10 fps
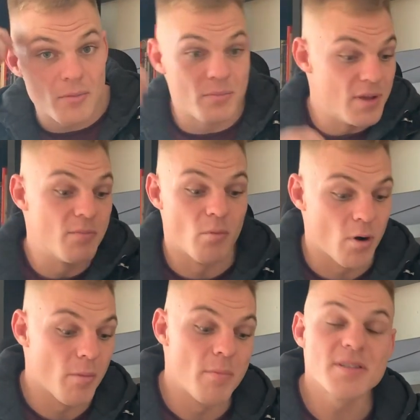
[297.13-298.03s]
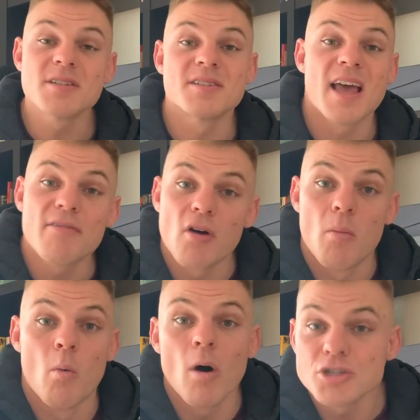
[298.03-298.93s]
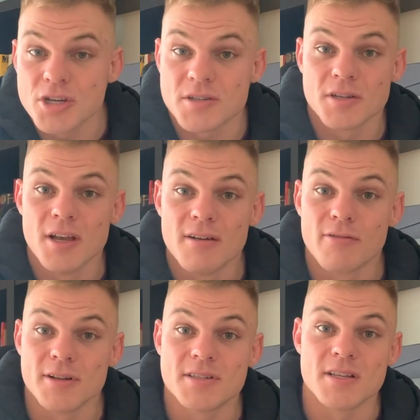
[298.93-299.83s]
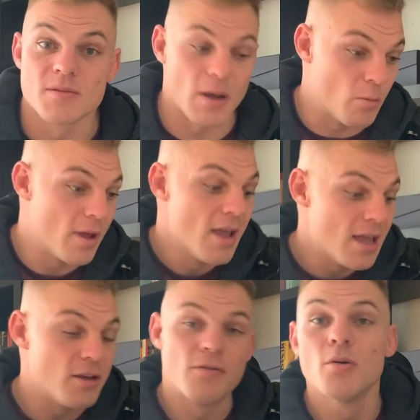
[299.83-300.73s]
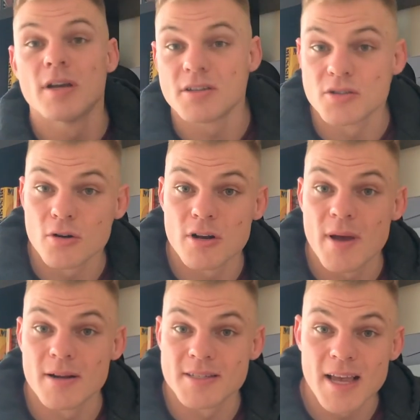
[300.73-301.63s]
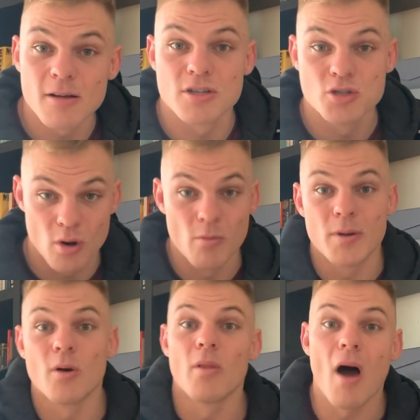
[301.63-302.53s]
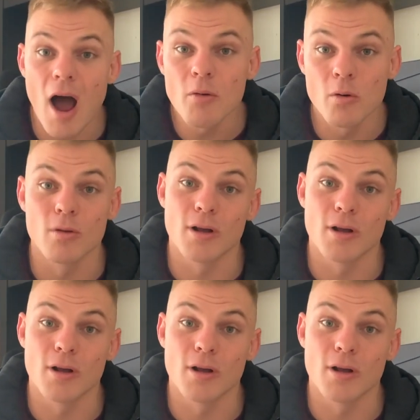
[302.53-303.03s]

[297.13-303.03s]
in one of my businesses FCOM watches. For instance, like if you hit a certain amount of sales to join what we call the High Roller